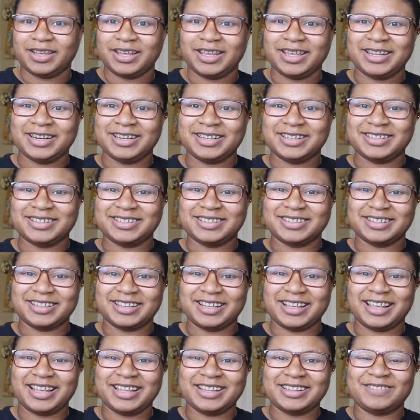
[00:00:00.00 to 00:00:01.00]
It is
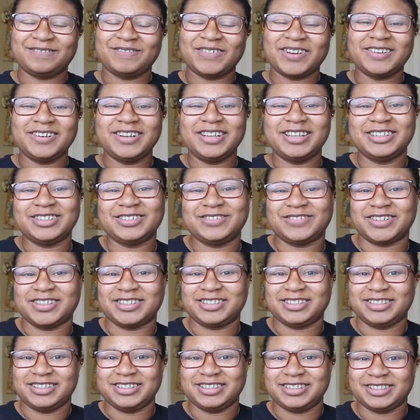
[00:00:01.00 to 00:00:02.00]
it's very
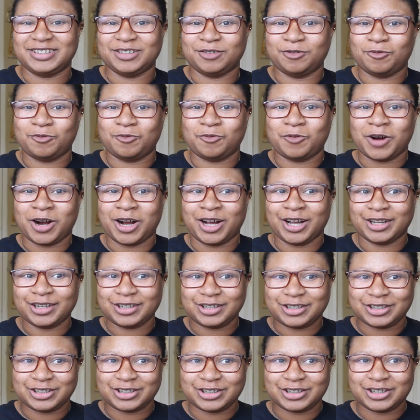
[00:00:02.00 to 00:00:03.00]
interesting to
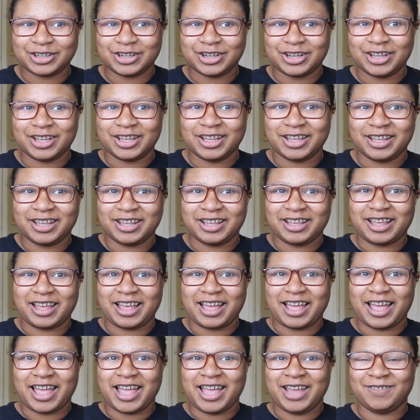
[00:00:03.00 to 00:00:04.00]
watch
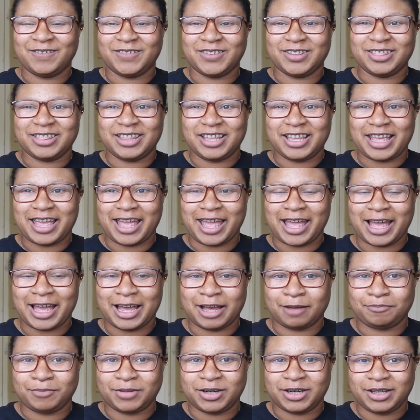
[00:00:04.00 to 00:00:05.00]
everything
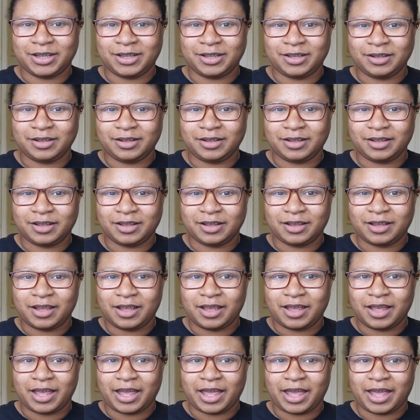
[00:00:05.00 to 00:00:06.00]
happening
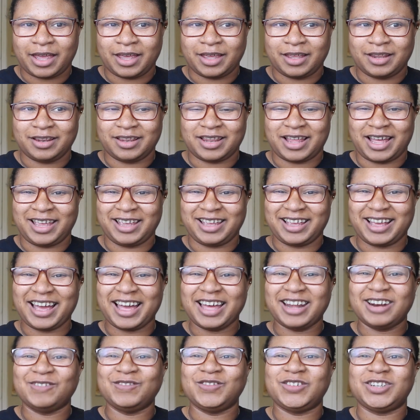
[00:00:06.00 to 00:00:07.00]
and like
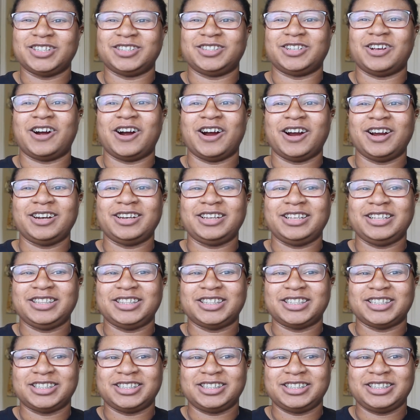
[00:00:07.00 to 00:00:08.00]
kind of disheartening
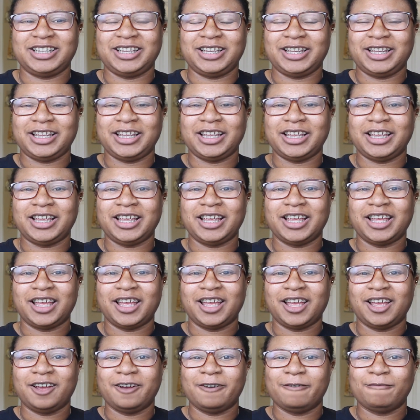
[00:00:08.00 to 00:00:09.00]
to see
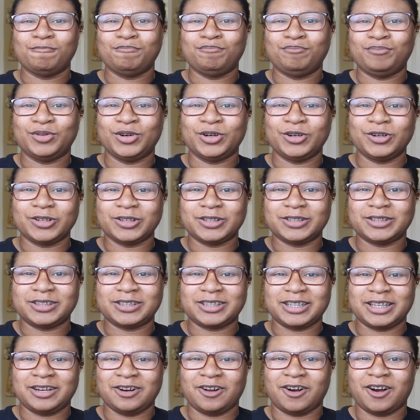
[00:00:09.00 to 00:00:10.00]
books
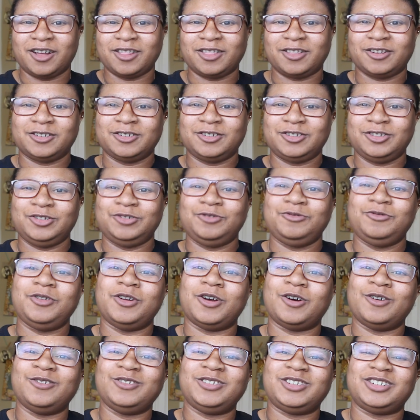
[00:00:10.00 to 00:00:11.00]
and authors you
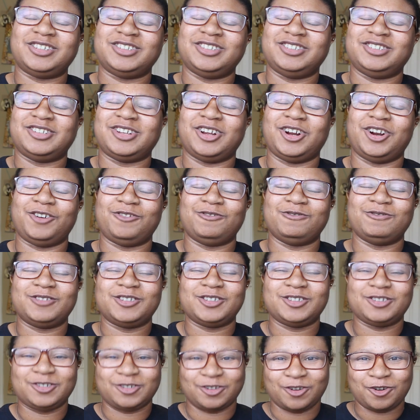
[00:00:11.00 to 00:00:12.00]
know deserve
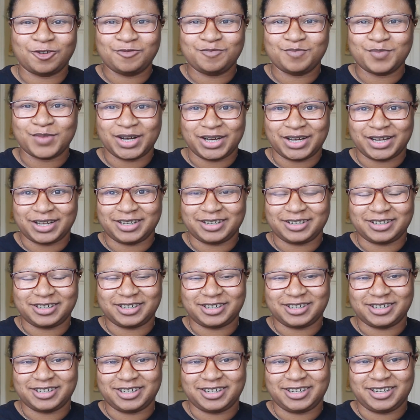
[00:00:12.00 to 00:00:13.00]
so
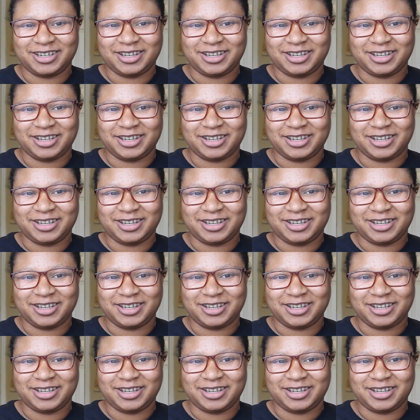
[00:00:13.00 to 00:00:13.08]
much